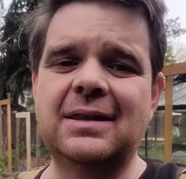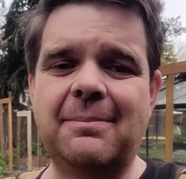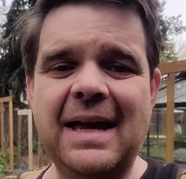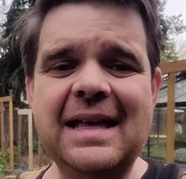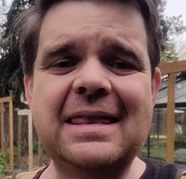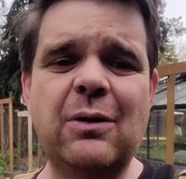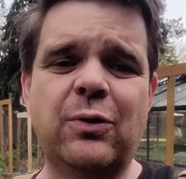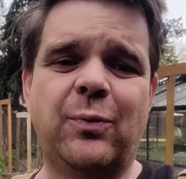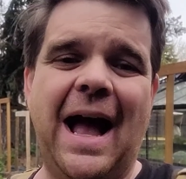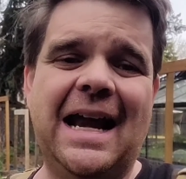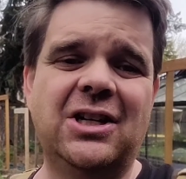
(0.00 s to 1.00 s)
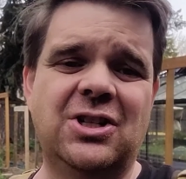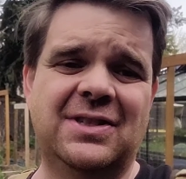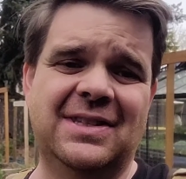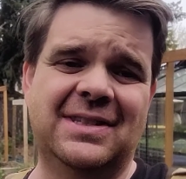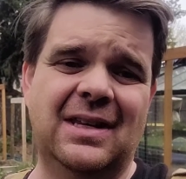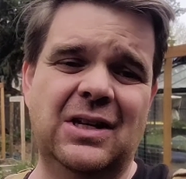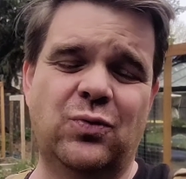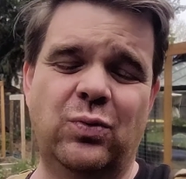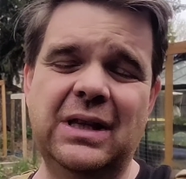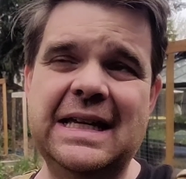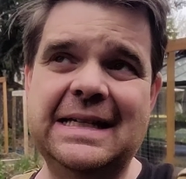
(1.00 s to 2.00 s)
the main thing with radishes is, is
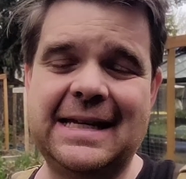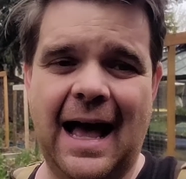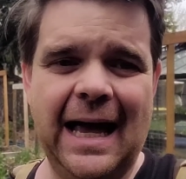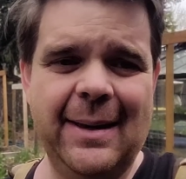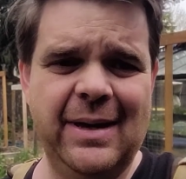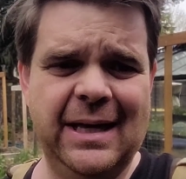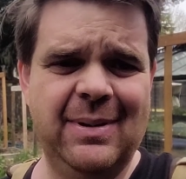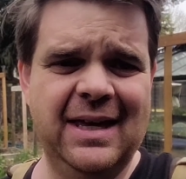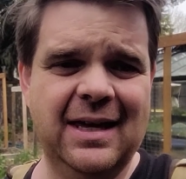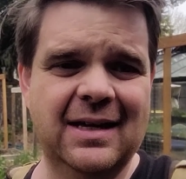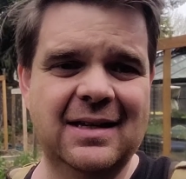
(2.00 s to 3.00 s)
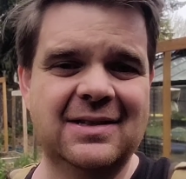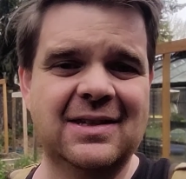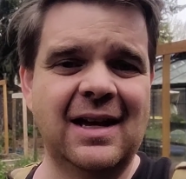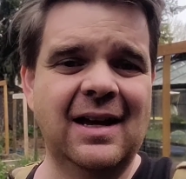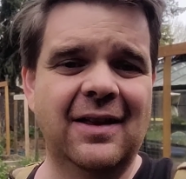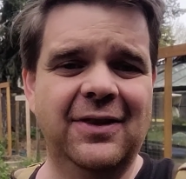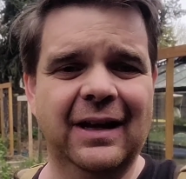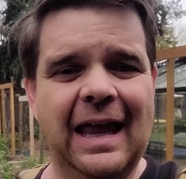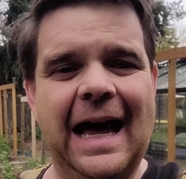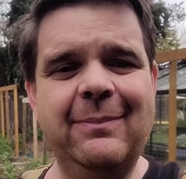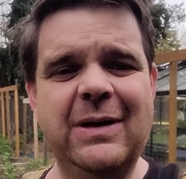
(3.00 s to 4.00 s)
really timing because the
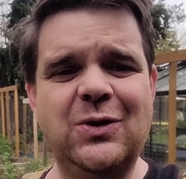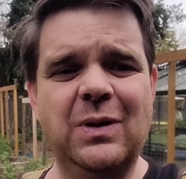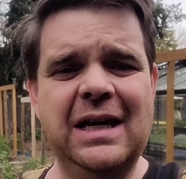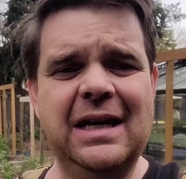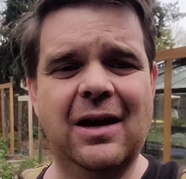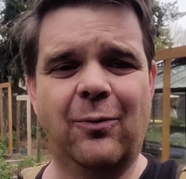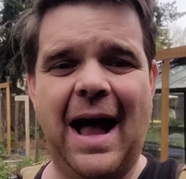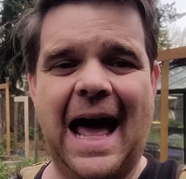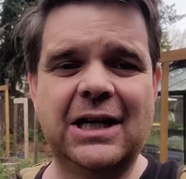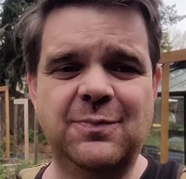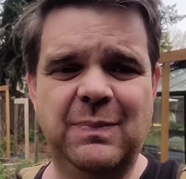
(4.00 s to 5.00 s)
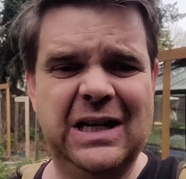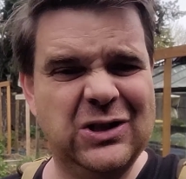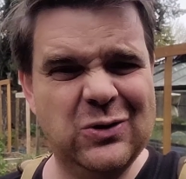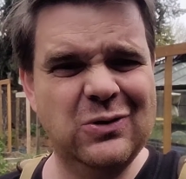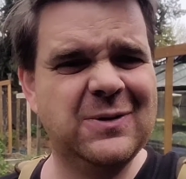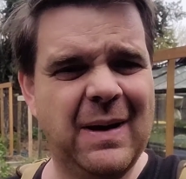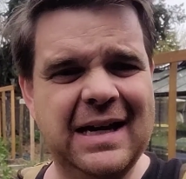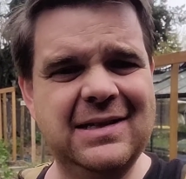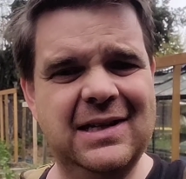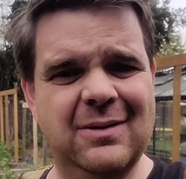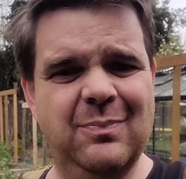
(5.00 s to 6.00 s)
line between a radish being too
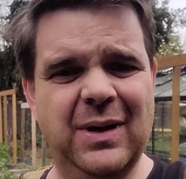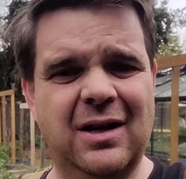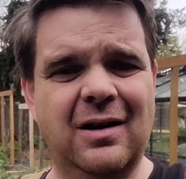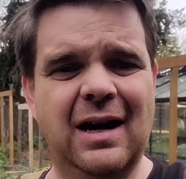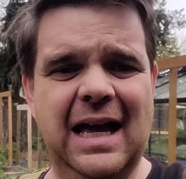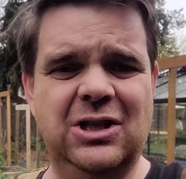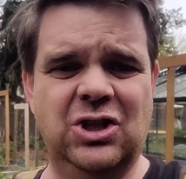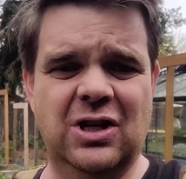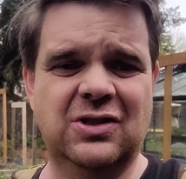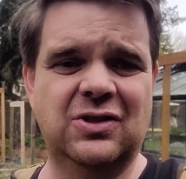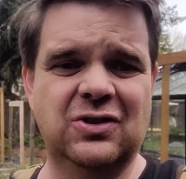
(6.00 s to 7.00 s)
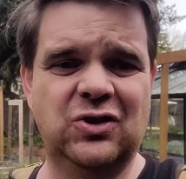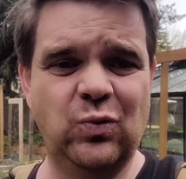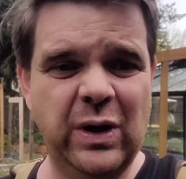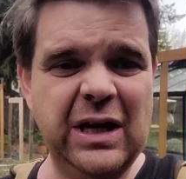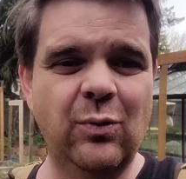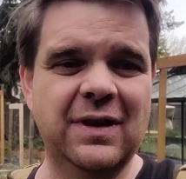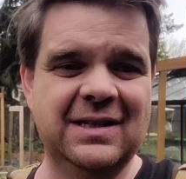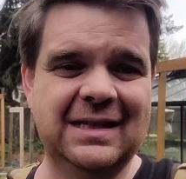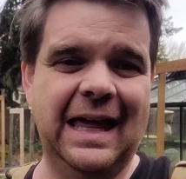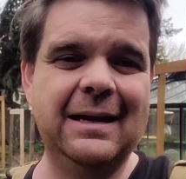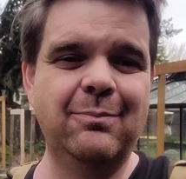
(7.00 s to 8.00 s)
spicy and bitter and just sweet with a
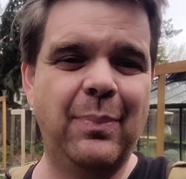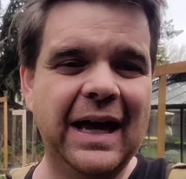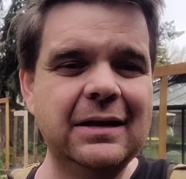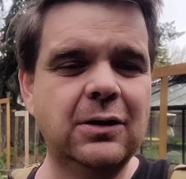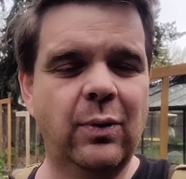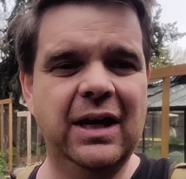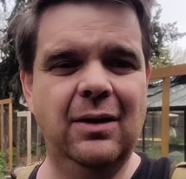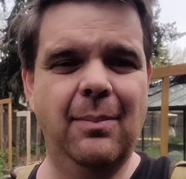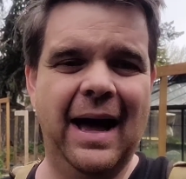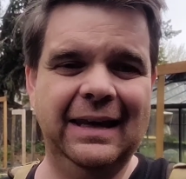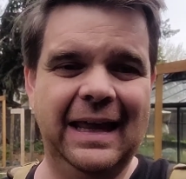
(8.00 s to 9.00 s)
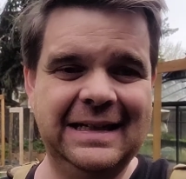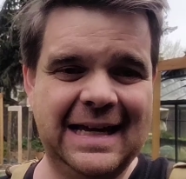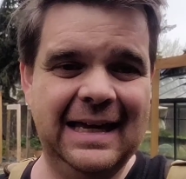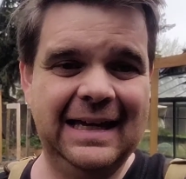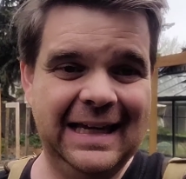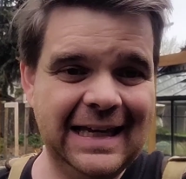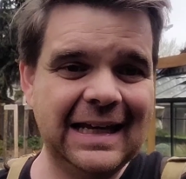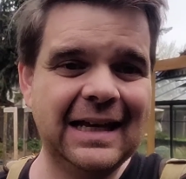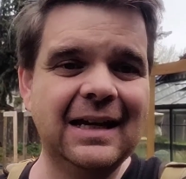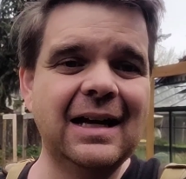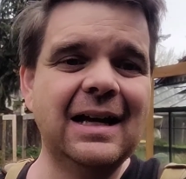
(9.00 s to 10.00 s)
slight bite the way you might like to eat
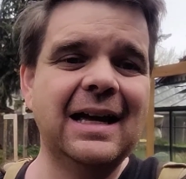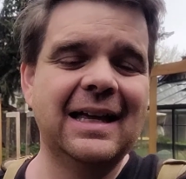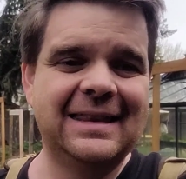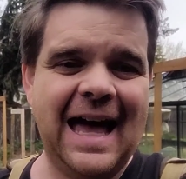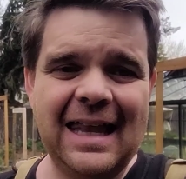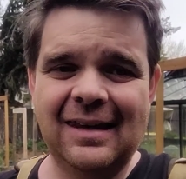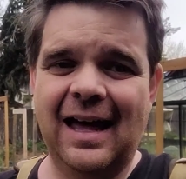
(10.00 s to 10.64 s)
it, that